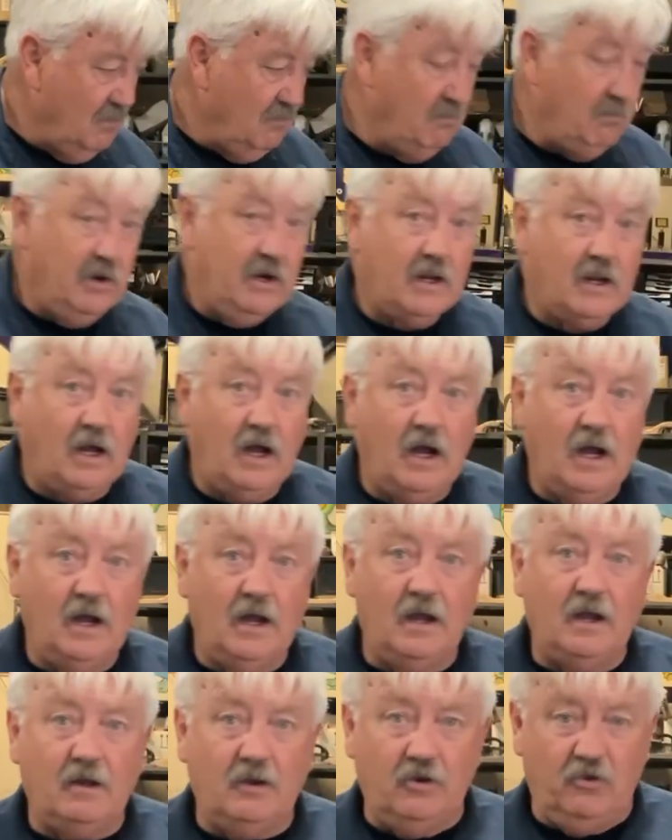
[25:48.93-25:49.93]

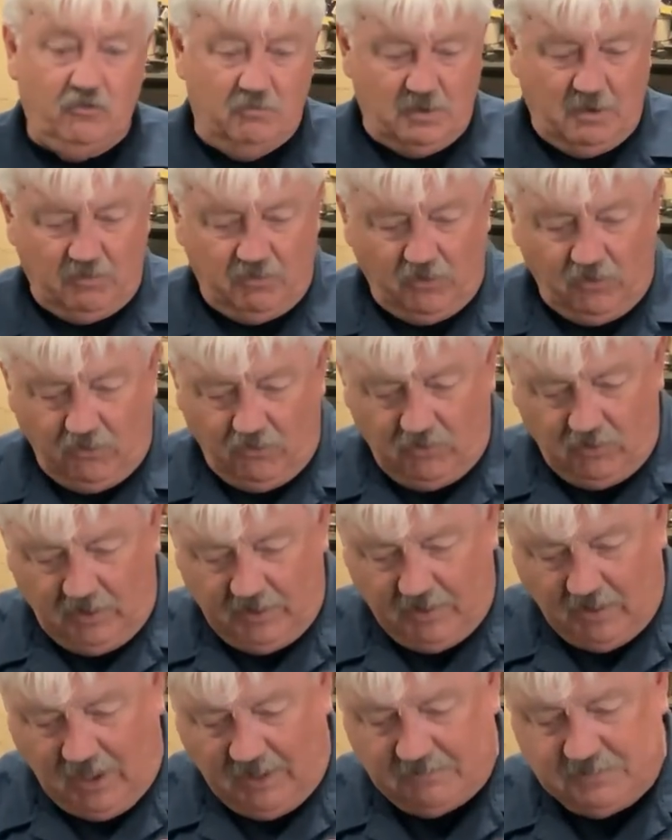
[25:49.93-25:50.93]
you remember
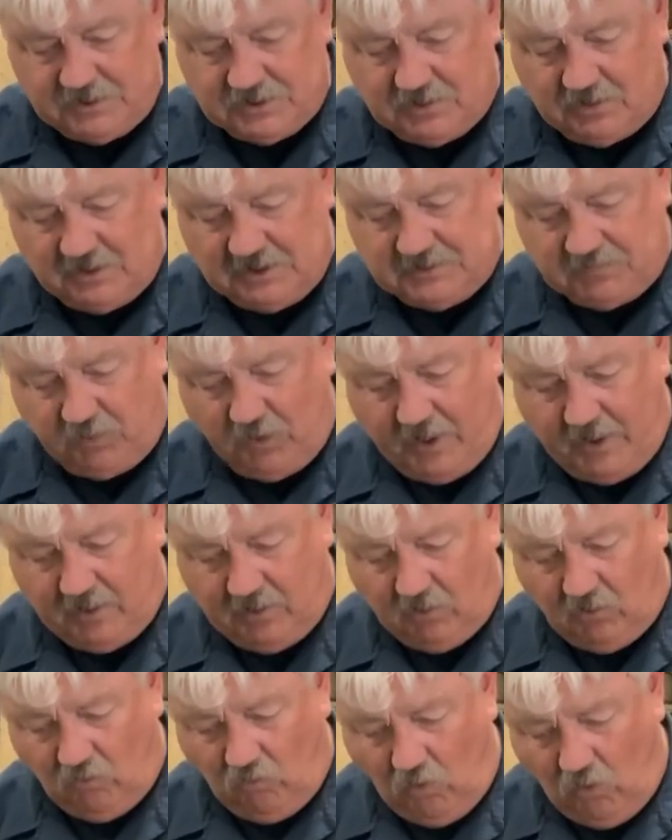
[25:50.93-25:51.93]
earlier, I'm just going to spray a
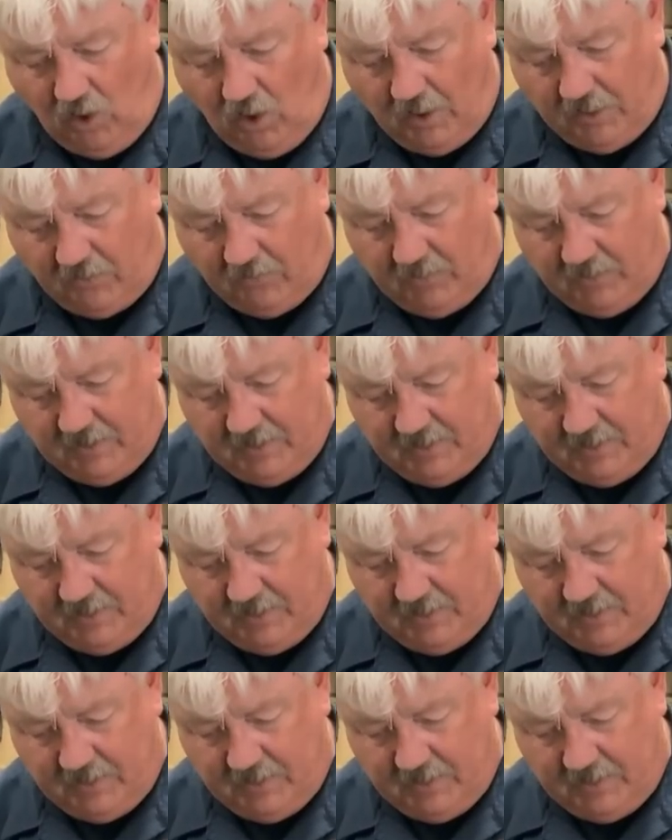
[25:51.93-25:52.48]
little water in